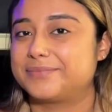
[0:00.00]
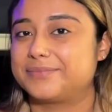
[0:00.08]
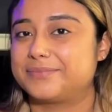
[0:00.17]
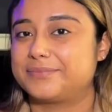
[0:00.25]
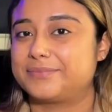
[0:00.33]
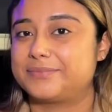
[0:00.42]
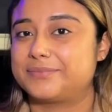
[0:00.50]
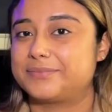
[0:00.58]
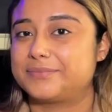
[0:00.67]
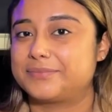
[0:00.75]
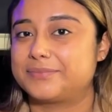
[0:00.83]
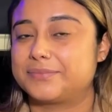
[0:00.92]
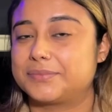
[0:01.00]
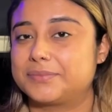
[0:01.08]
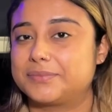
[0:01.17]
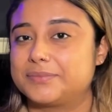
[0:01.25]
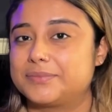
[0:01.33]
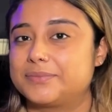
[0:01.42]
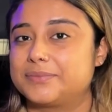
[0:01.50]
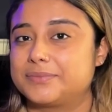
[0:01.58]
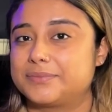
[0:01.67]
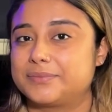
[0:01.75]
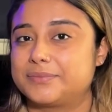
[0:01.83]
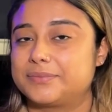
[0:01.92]

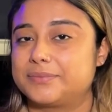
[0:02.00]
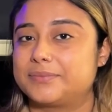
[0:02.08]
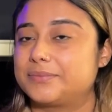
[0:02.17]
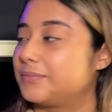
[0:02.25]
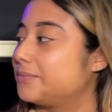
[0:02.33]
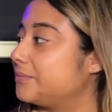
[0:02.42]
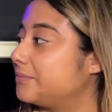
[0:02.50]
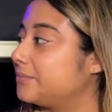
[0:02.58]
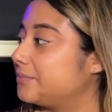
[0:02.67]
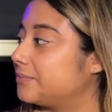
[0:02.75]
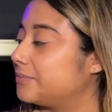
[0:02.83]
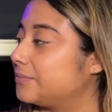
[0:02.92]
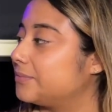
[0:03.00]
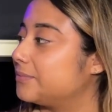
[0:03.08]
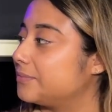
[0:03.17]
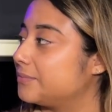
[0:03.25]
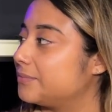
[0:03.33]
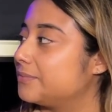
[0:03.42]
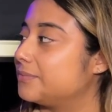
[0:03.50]
This person isn't speaking.